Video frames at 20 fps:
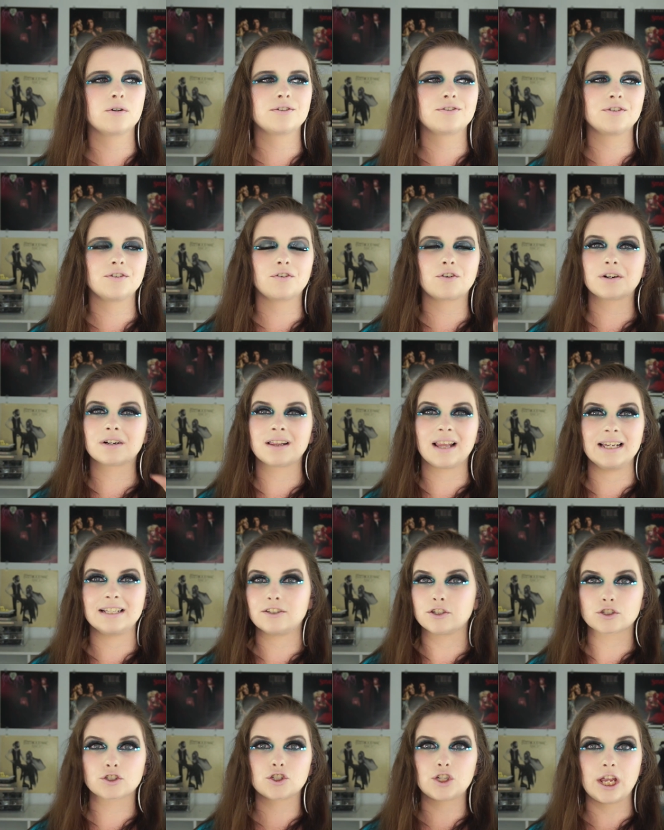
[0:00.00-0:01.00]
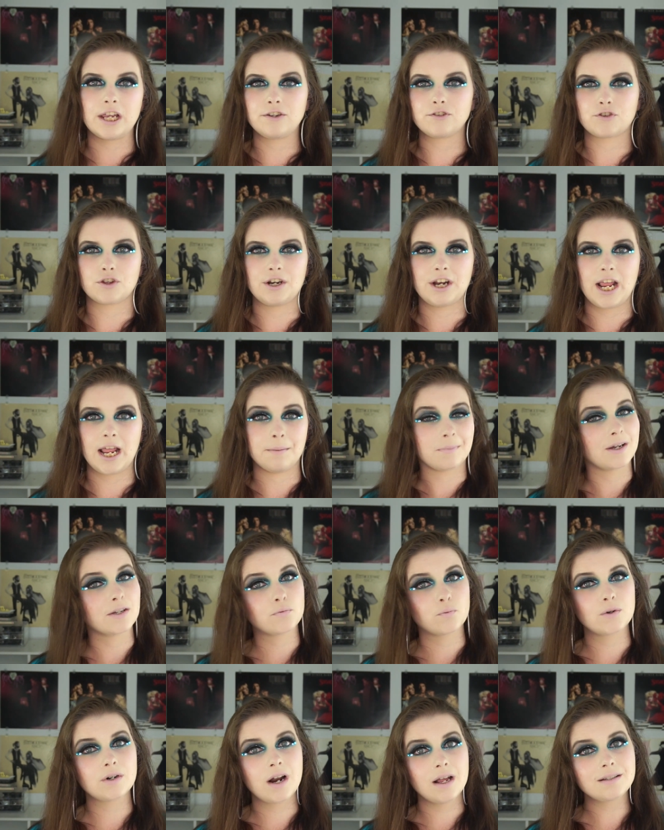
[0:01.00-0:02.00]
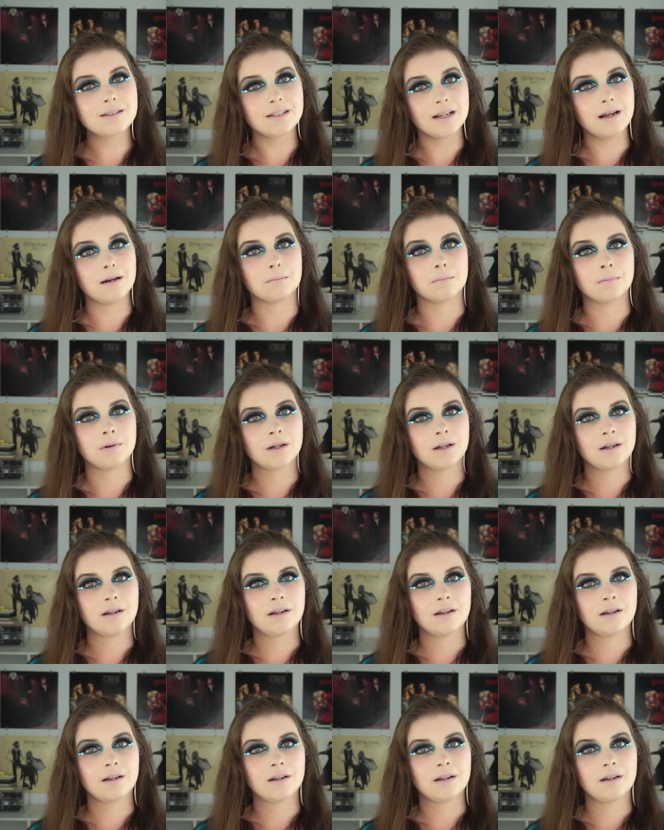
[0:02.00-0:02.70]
or, or like just change the name because we're not dumb